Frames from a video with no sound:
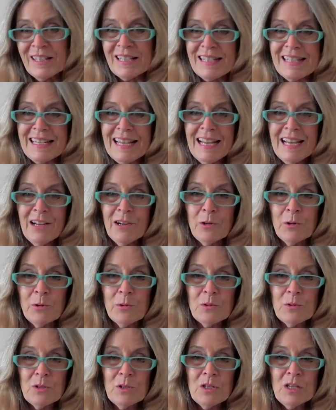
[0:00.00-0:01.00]
this
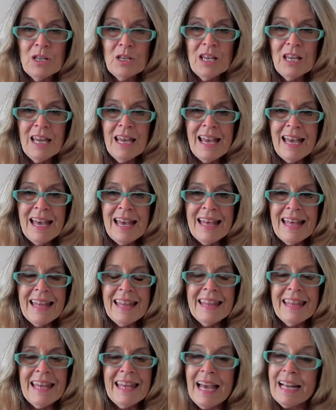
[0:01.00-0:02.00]
out,
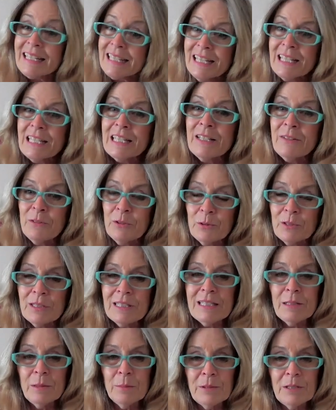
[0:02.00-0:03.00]
that can give you a
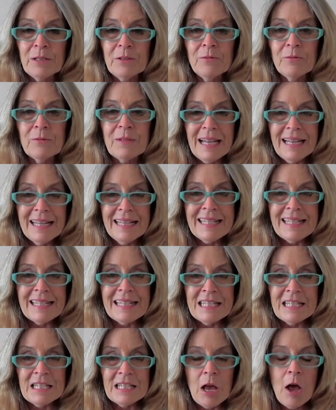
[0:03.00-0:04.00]
little bit of
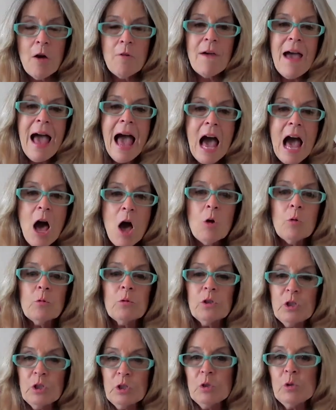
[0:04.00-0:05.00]
guidance of how
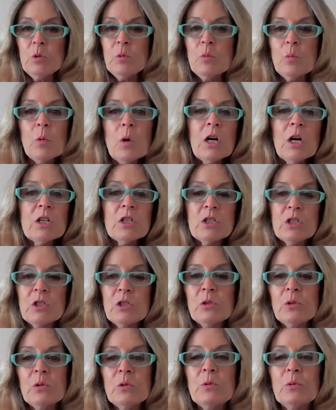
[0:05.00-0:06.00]
you want
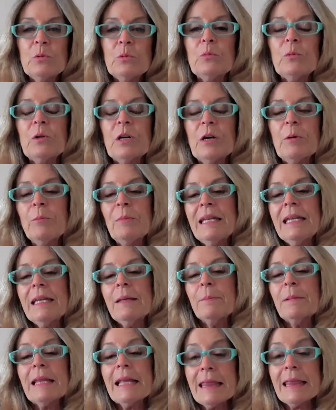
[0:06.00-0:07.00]
to
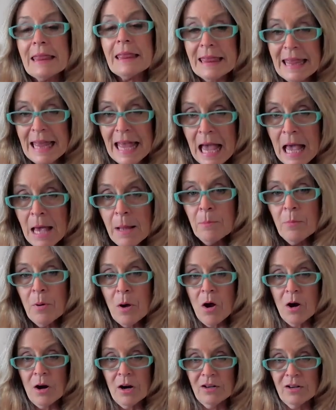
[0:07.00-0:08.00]
manipulate that
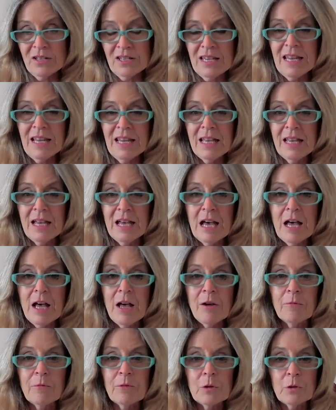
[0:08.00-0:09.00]
part
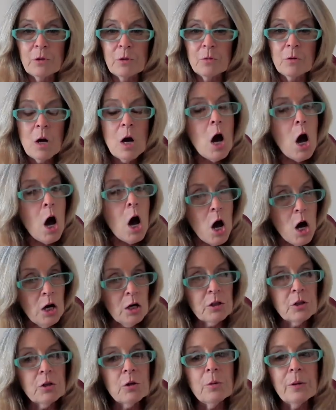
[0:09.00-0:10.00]
of your
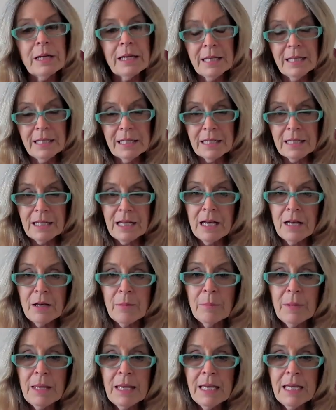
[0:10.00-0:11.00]
ongoing
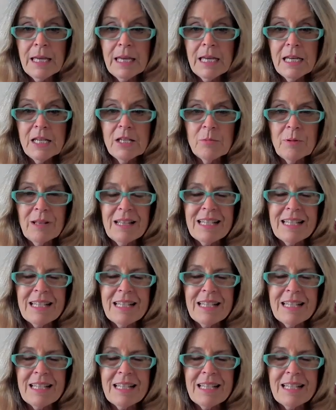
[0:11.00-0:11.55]
income, as